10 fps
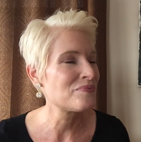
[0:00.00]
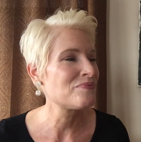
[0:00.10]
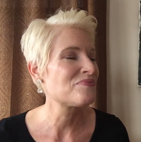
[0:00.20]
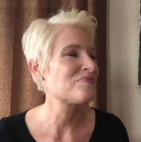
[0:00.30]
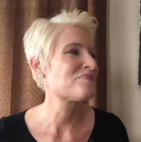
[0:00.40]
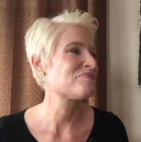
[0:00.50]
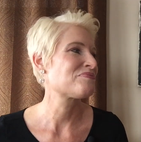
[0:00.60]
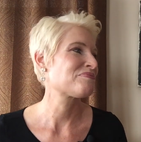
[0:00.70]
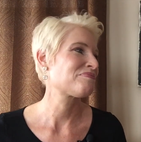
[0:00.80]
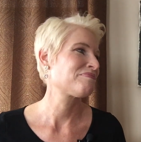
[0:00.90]

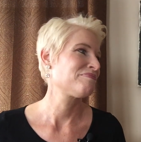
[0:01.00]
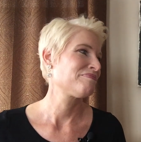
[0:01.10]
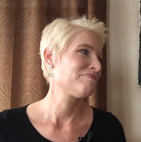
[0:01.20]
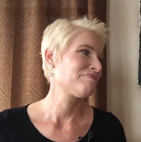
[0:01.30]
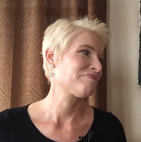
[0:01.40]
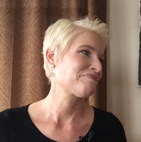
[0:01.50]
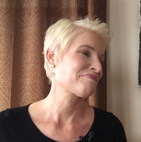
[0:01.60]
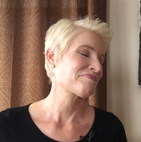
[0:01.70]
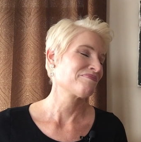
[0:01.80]
(silence)